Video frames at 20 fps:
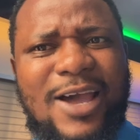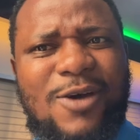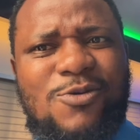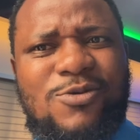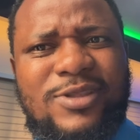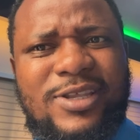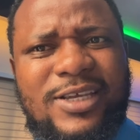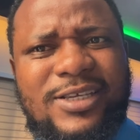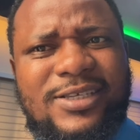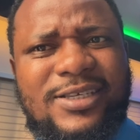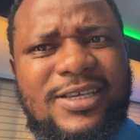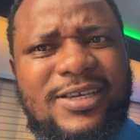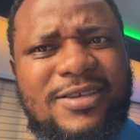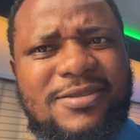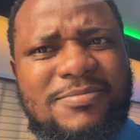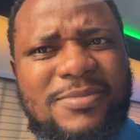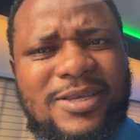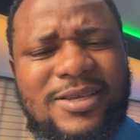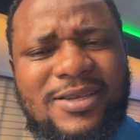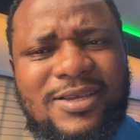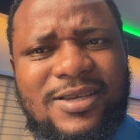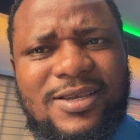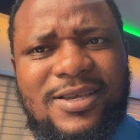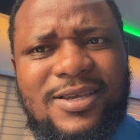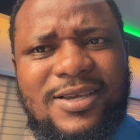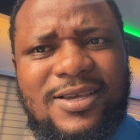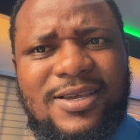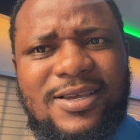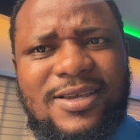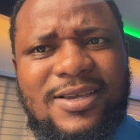I old age kill me,
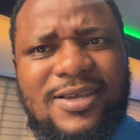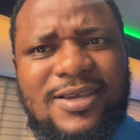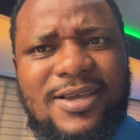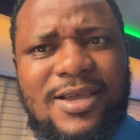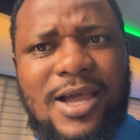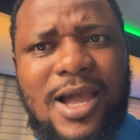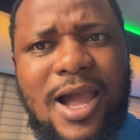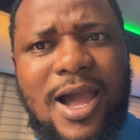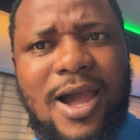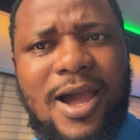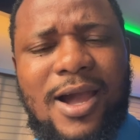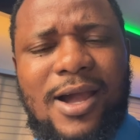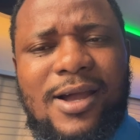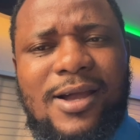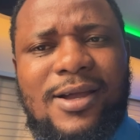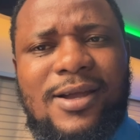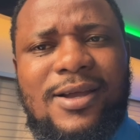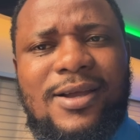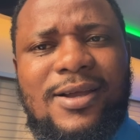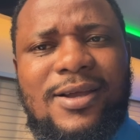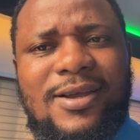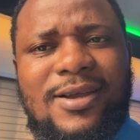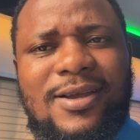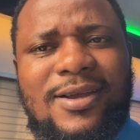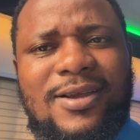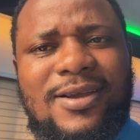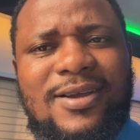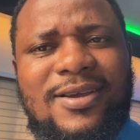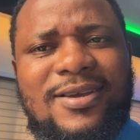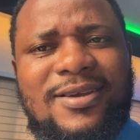ah,
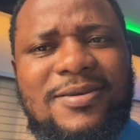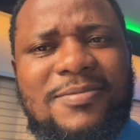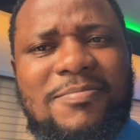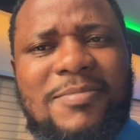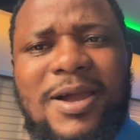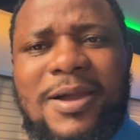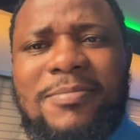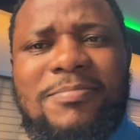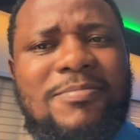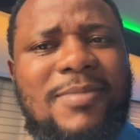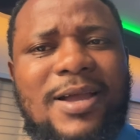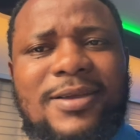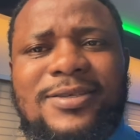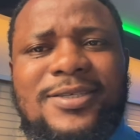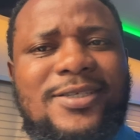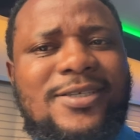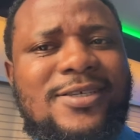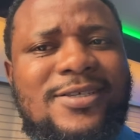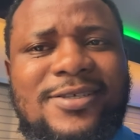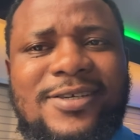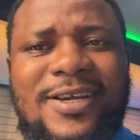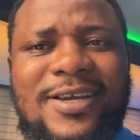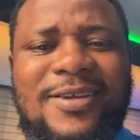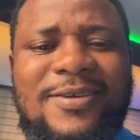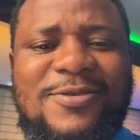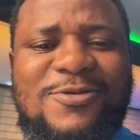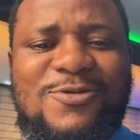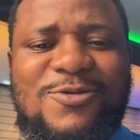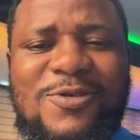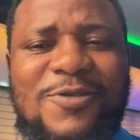my my children,
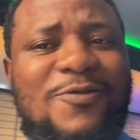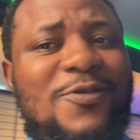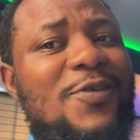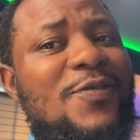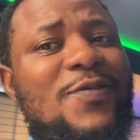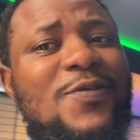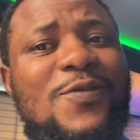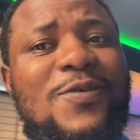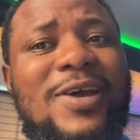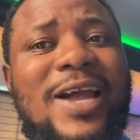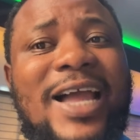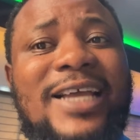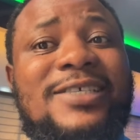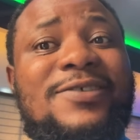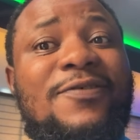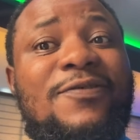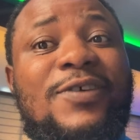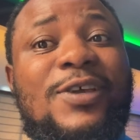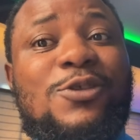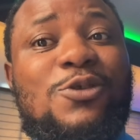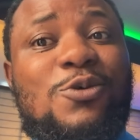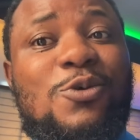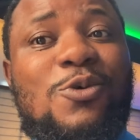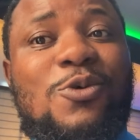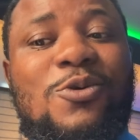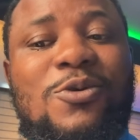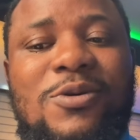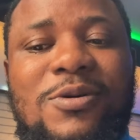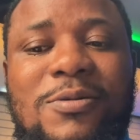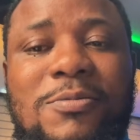if you guys feel
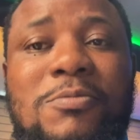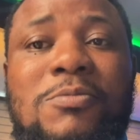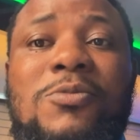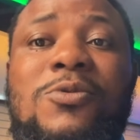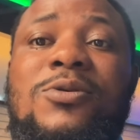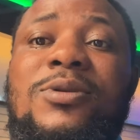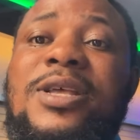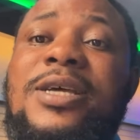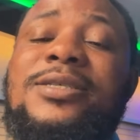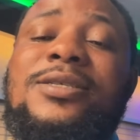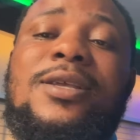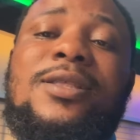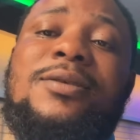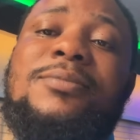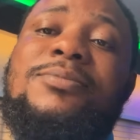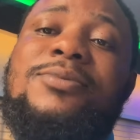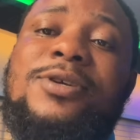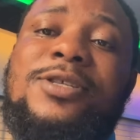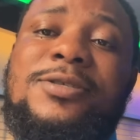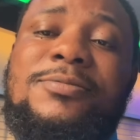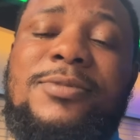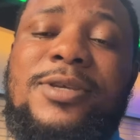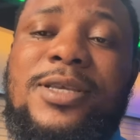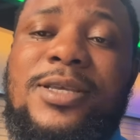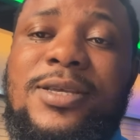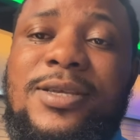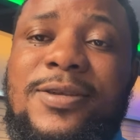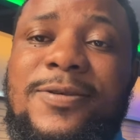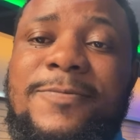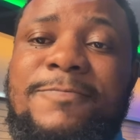to wanna celebrate me,
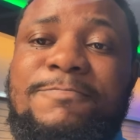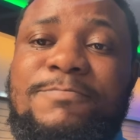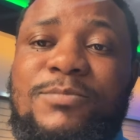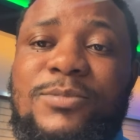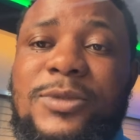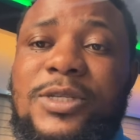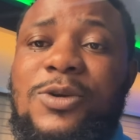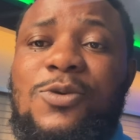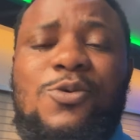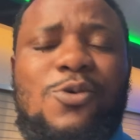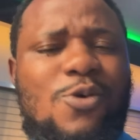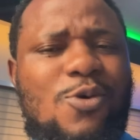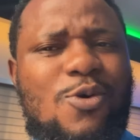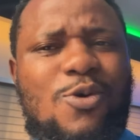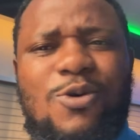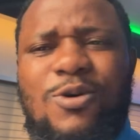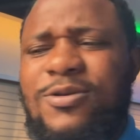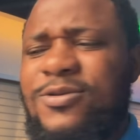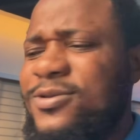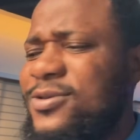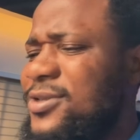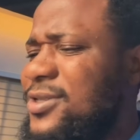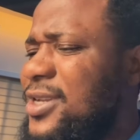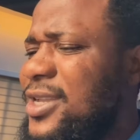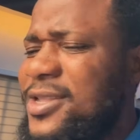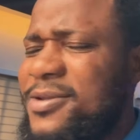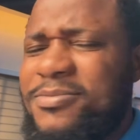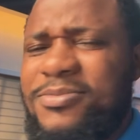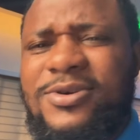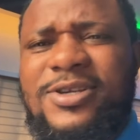go on,
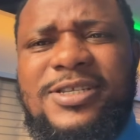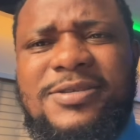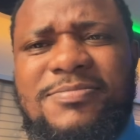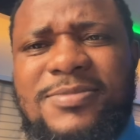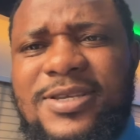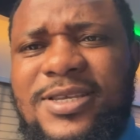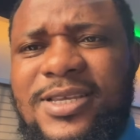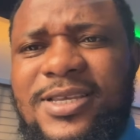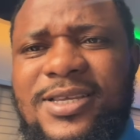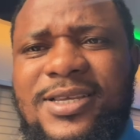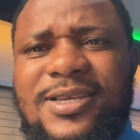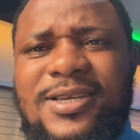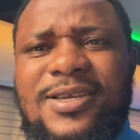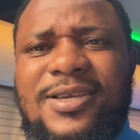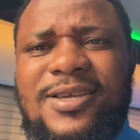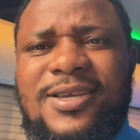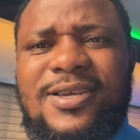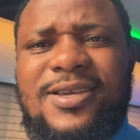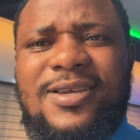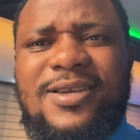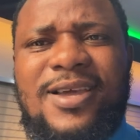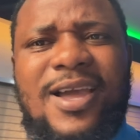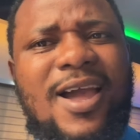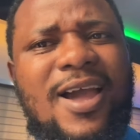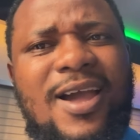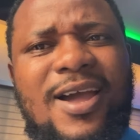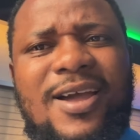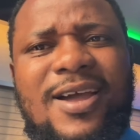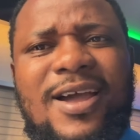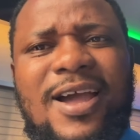celebrate me.
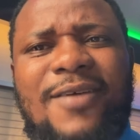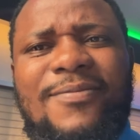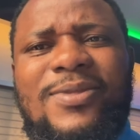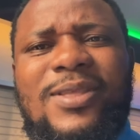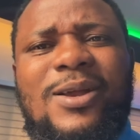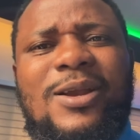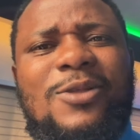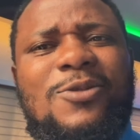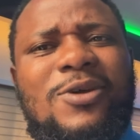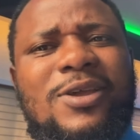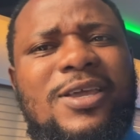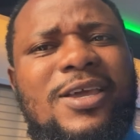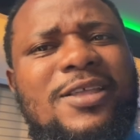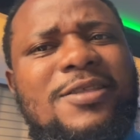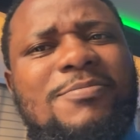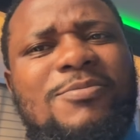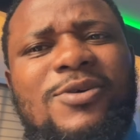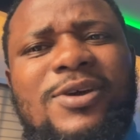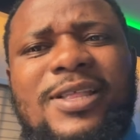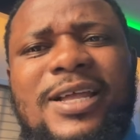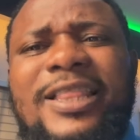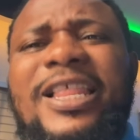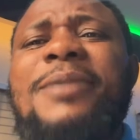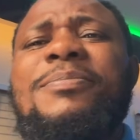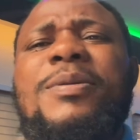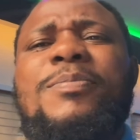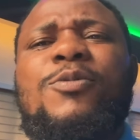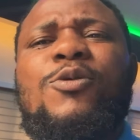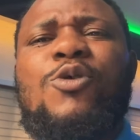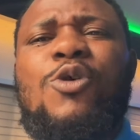Ah, after I don't get anybody, I let
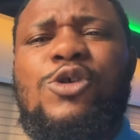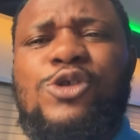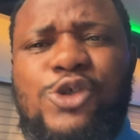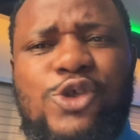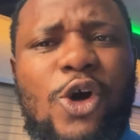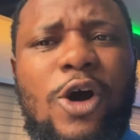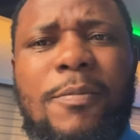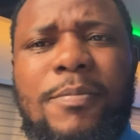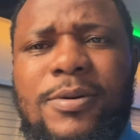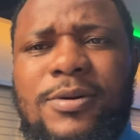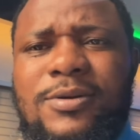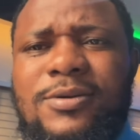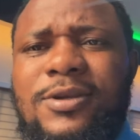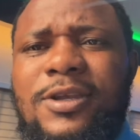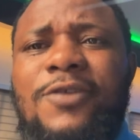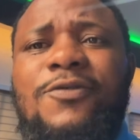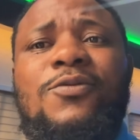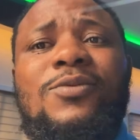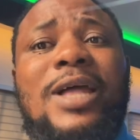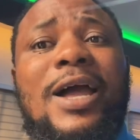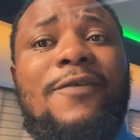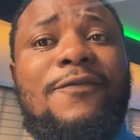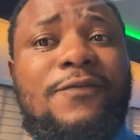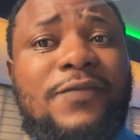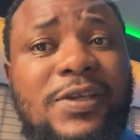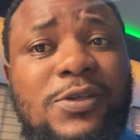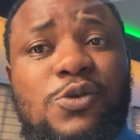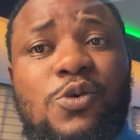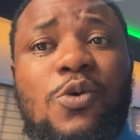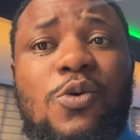people come chop. If you not
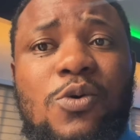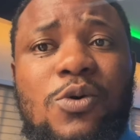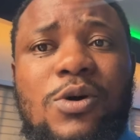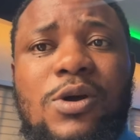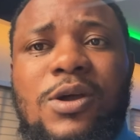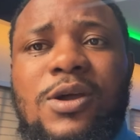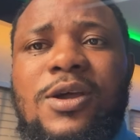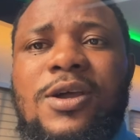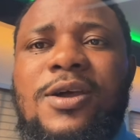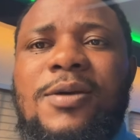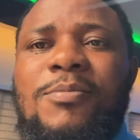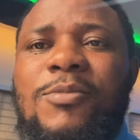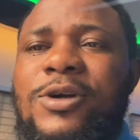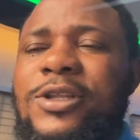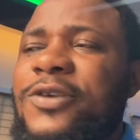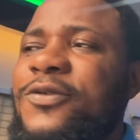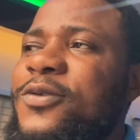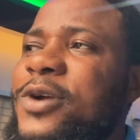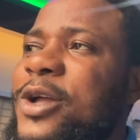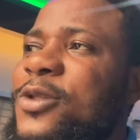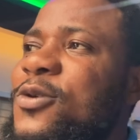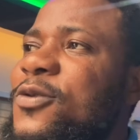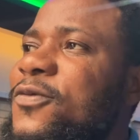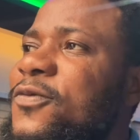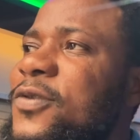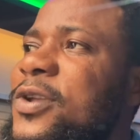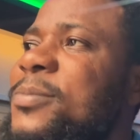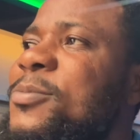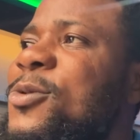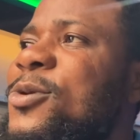fit to, but if you are not
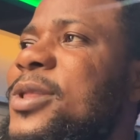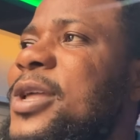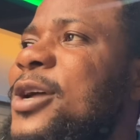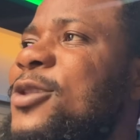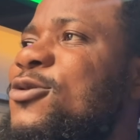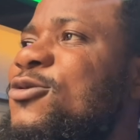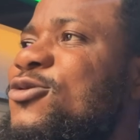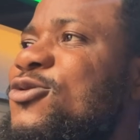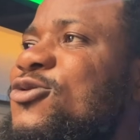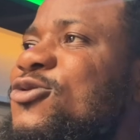fit, no one no